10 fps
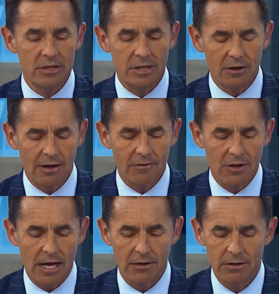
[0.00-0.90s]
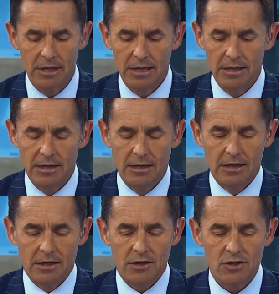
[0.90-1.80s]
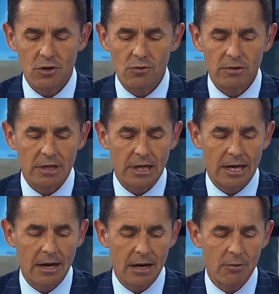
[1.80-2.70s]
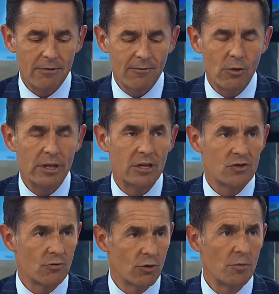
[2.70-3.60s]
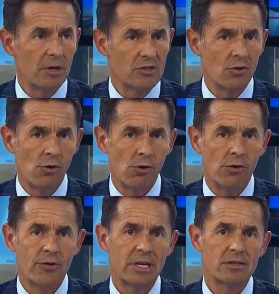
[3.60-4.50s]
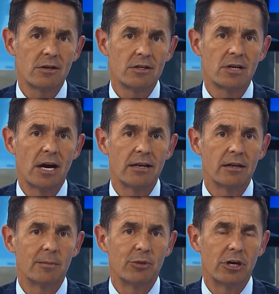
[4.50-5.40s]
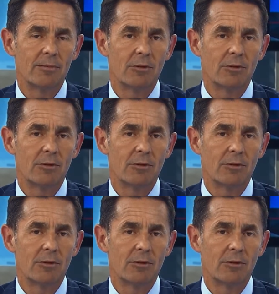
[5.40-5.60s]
it the year after that. So I would avoid this group as a whole. Things that are tied to the bond